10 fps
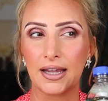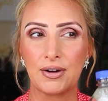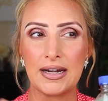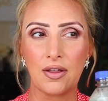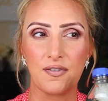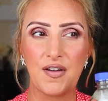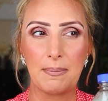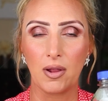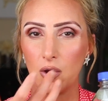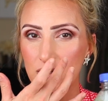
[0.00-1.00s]
Like right now, the
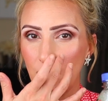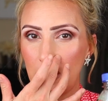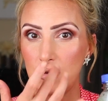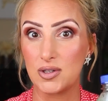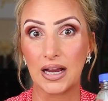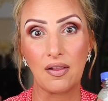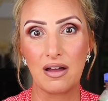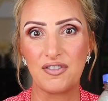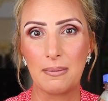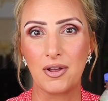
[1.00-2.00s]
Fabuloso that I'm using, I
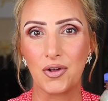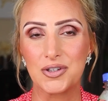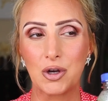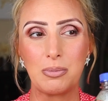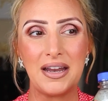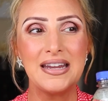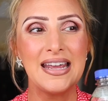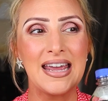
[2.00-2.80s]
love Fabuloso, but